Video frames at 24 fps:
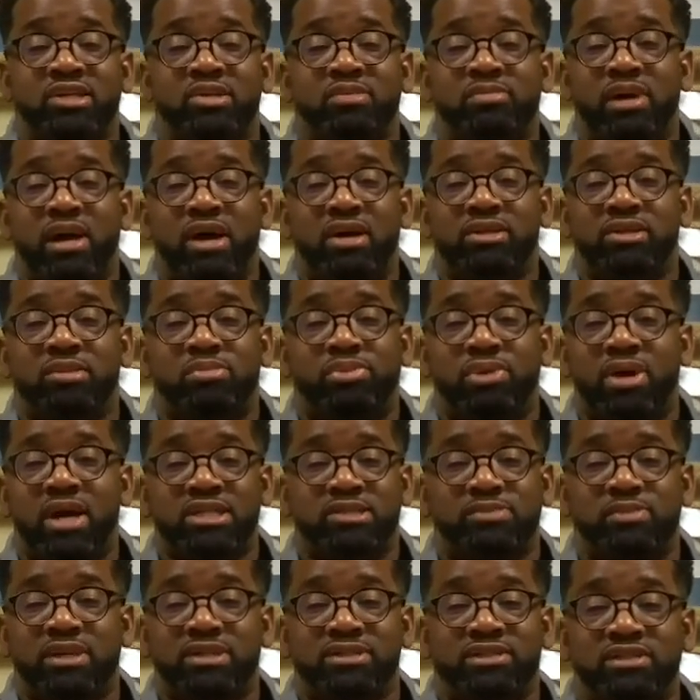about the
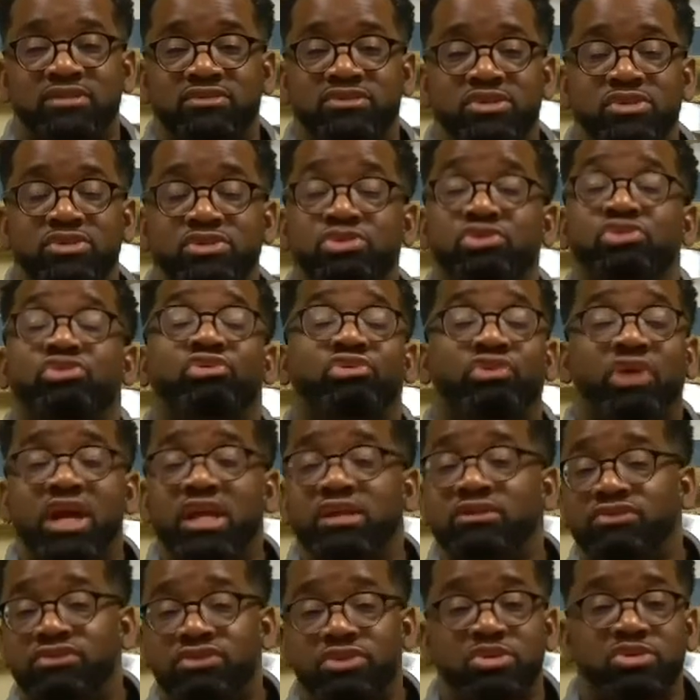prospects of your
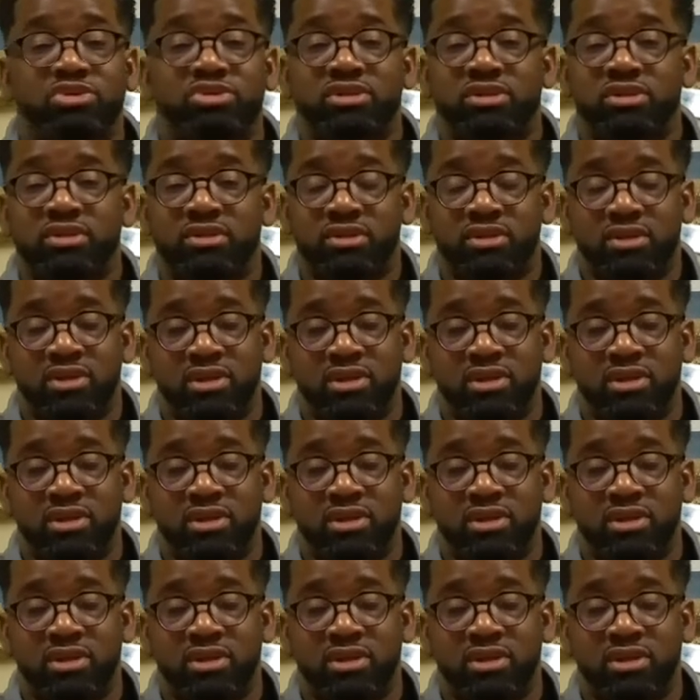great future.